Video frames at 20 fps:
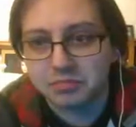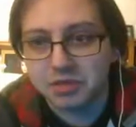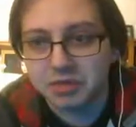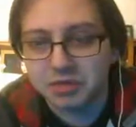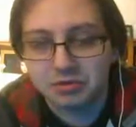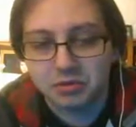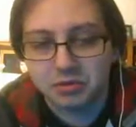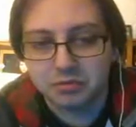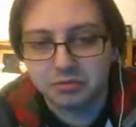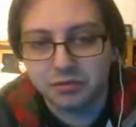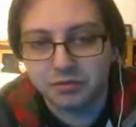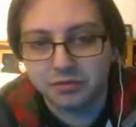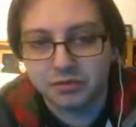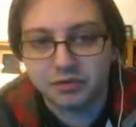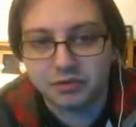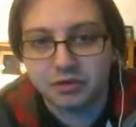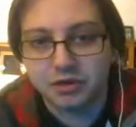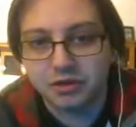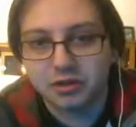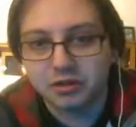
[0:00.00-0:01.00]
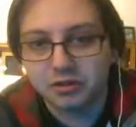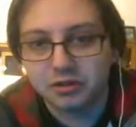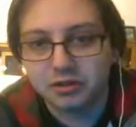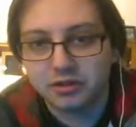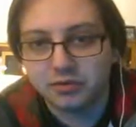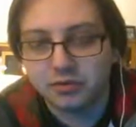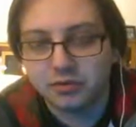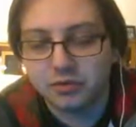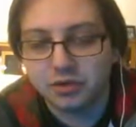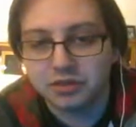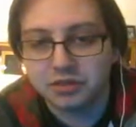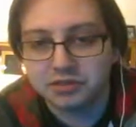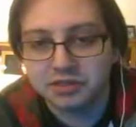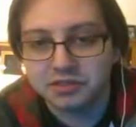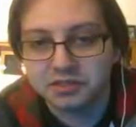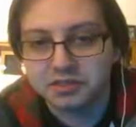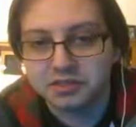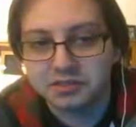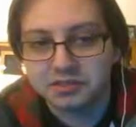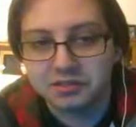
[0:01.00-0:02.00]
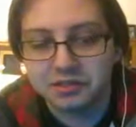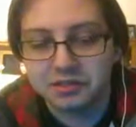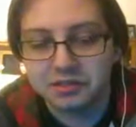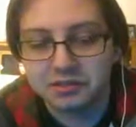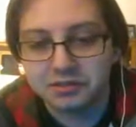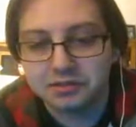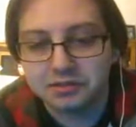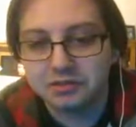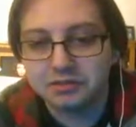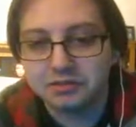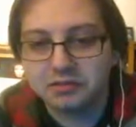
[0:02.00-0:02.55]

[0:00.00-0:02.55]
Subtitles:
minimum if you want a decent seat.